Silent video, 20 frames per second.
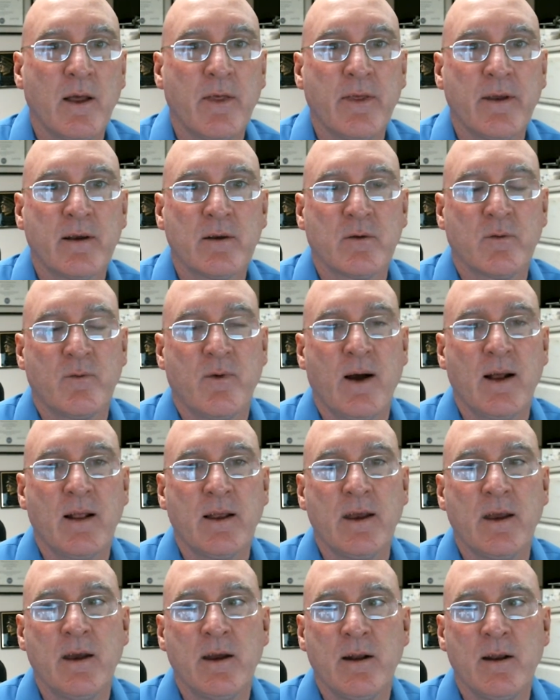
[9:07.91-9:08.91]
I think it's
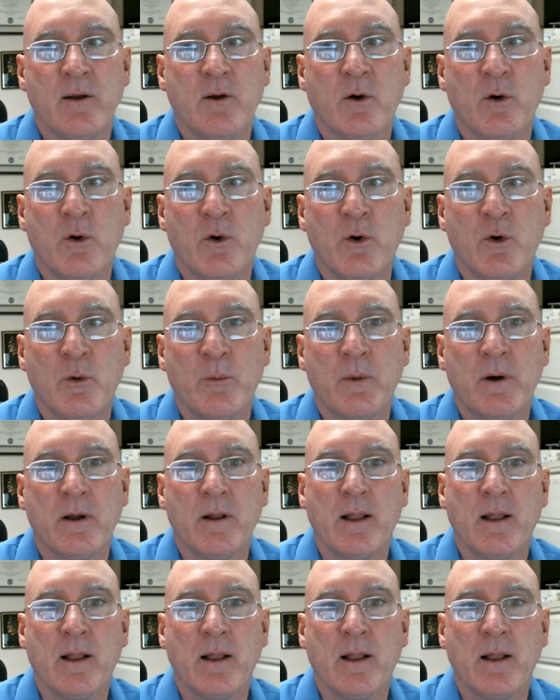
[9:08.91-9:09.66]
finally hitting home.